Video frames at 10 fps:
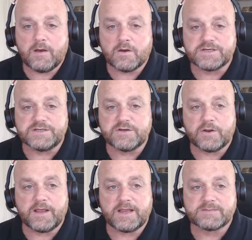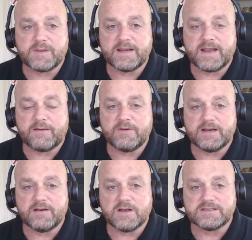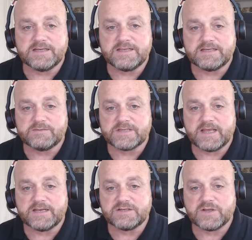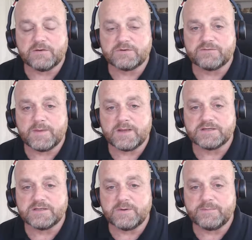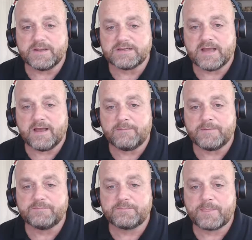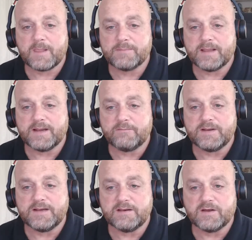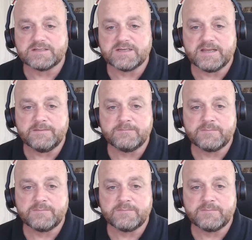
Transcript: Aussie dollar has played out really nicely. This was the head and shoulders formation that we picked up, played out really nicely.